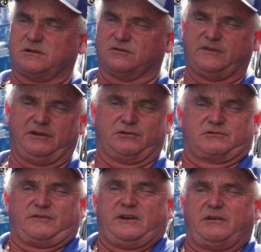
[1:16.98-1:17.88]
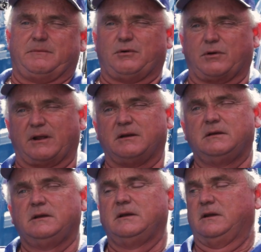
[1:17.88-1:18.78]
because vendors are very important.
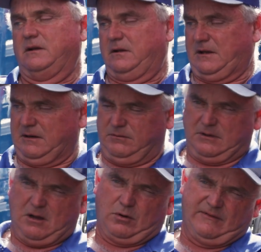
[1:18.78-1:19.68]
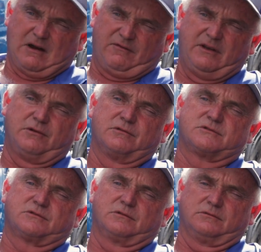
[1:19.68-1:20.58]
And all of our vendors
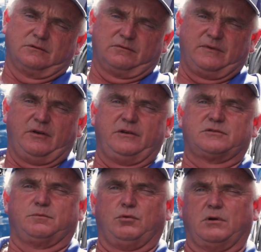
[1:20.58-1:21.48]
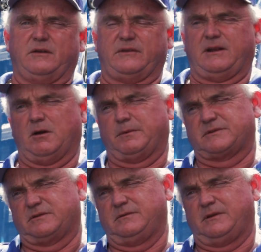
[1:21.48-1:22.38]
are very supportive and help
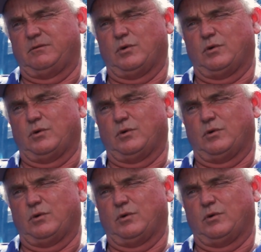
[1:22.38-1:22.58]
us in